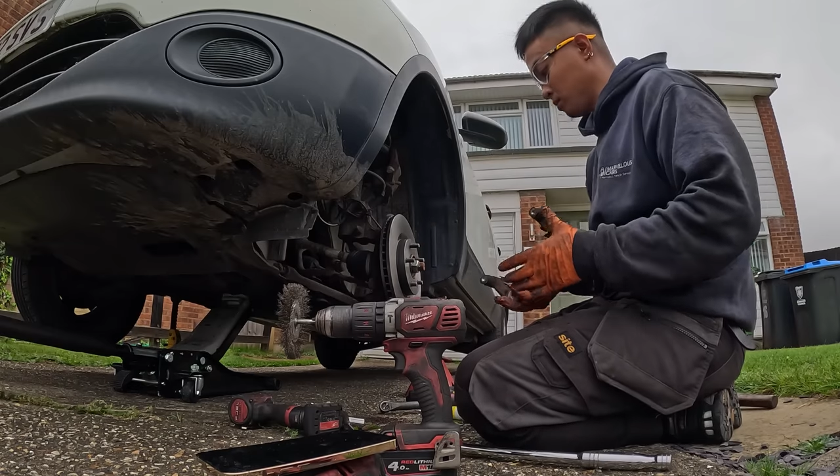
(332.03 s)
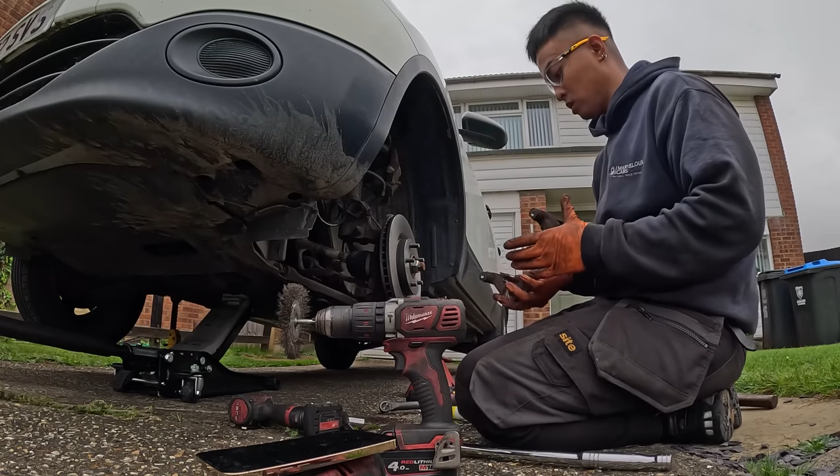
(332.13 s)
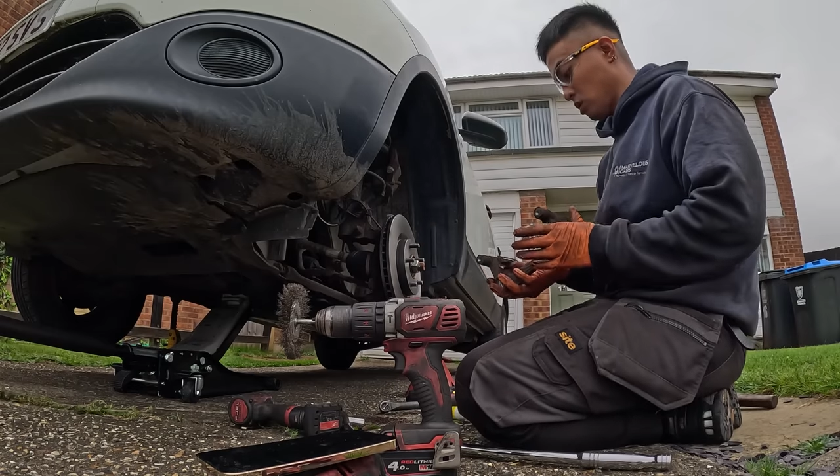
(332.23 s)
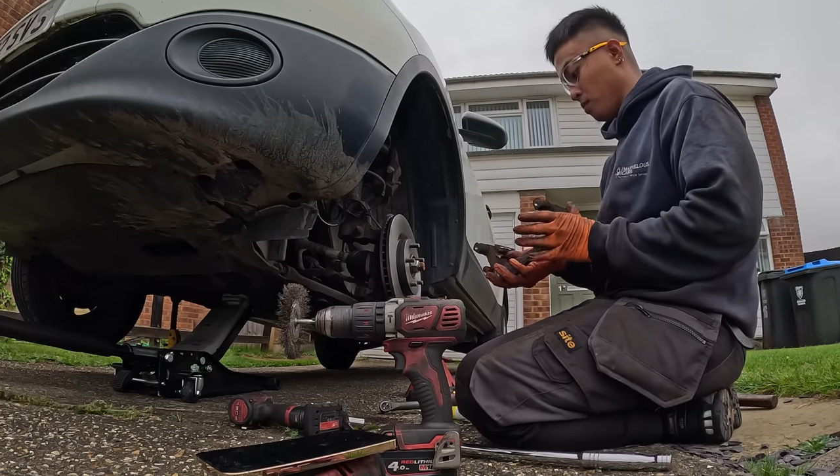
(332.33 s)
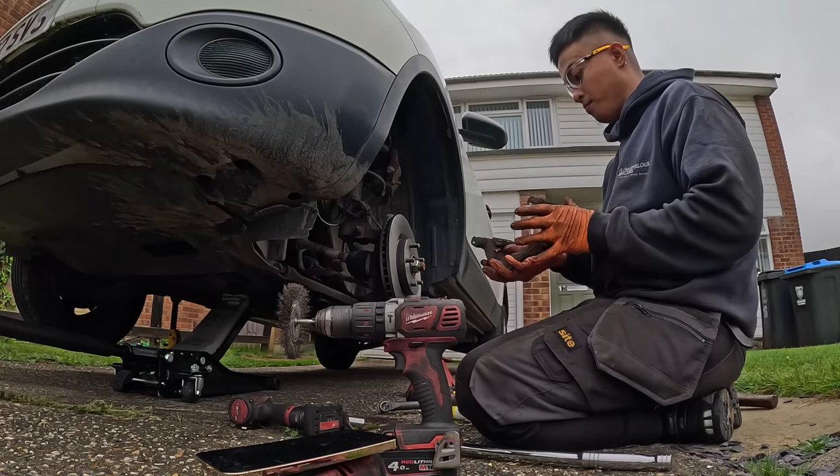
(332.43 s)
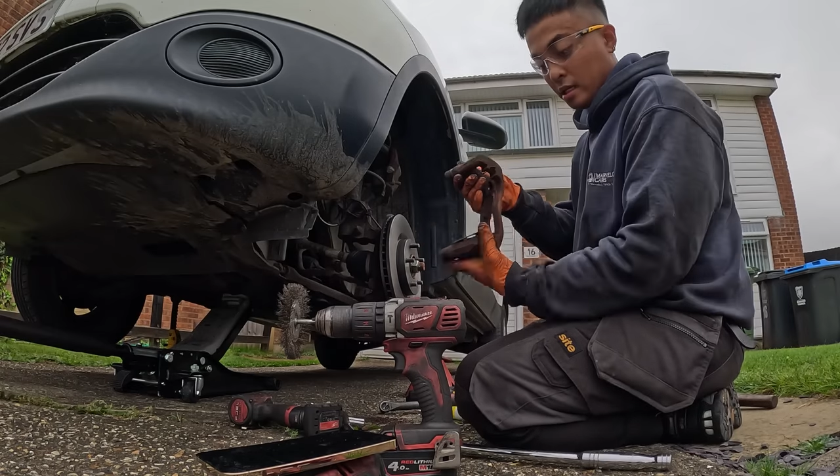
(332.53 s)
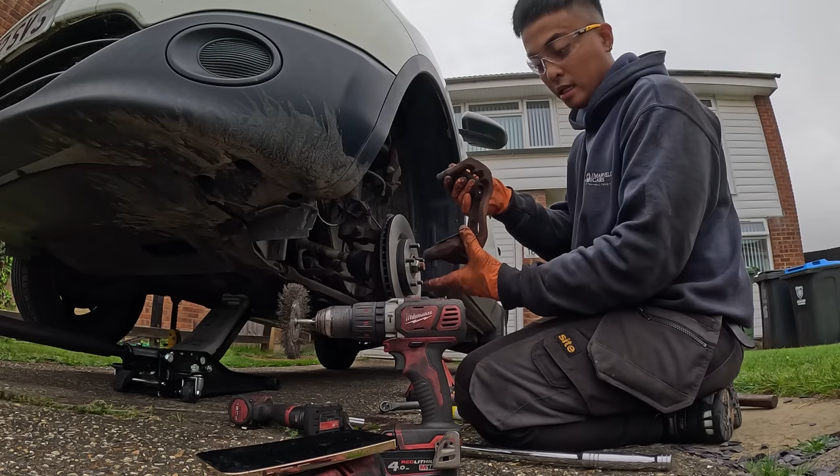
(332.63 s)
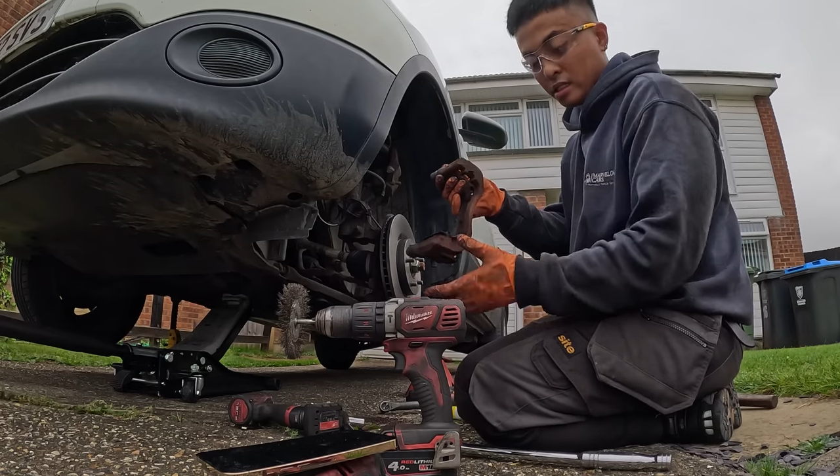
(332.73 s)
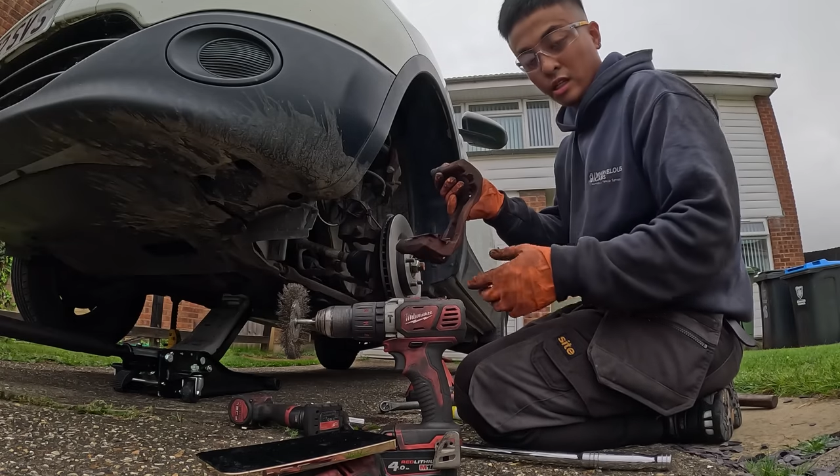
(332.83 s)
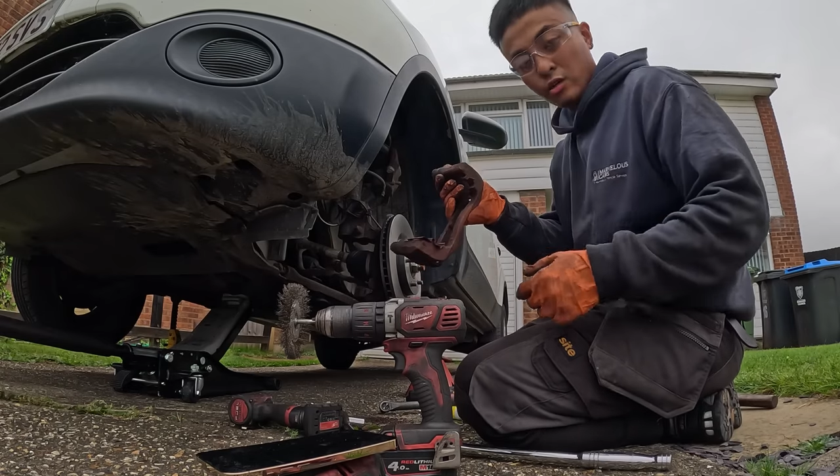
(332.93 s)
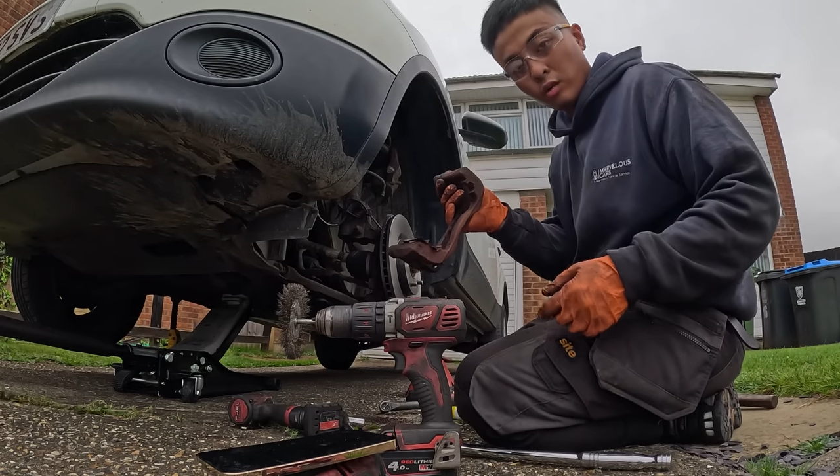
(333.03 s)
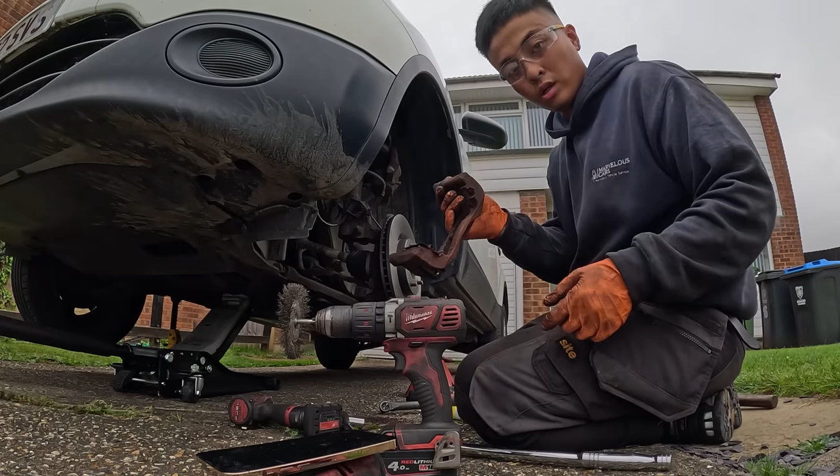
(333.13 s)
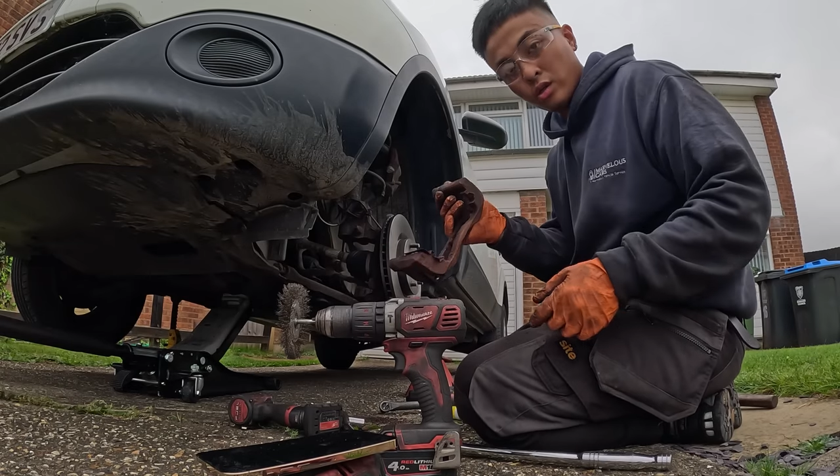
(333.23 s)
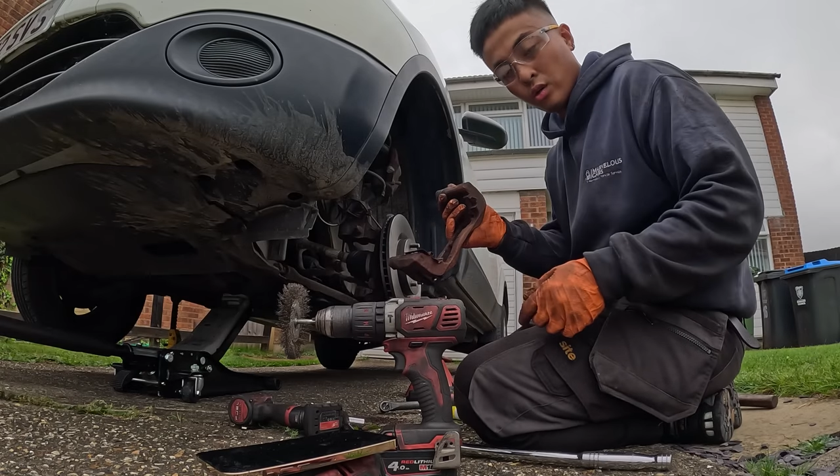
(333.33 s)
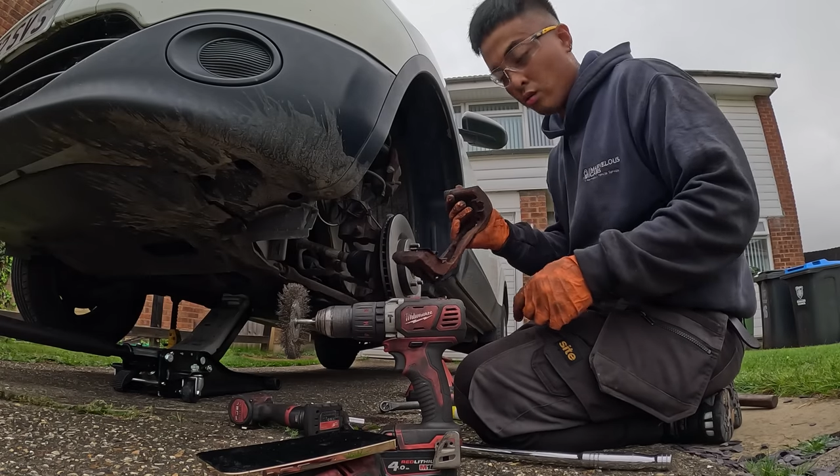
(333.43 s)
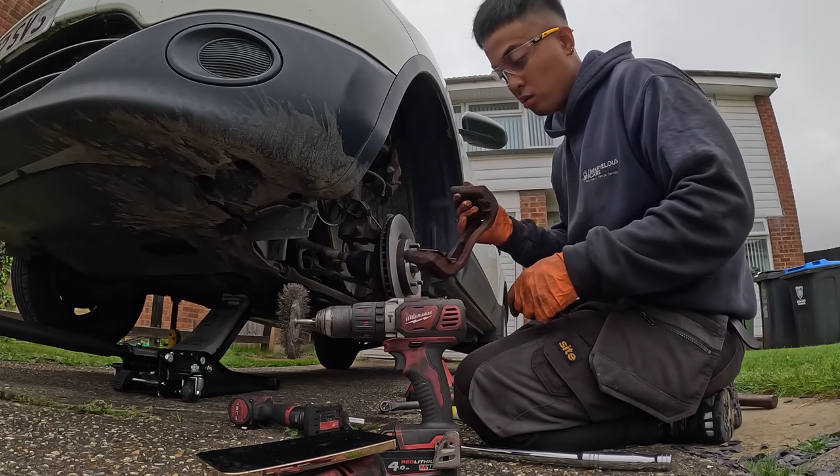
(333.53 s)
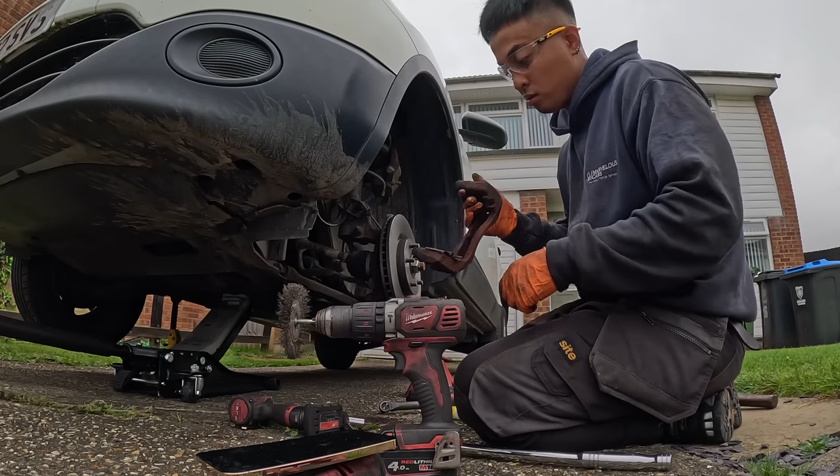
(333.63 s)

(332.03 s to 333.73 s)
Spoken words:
So next thing you want to do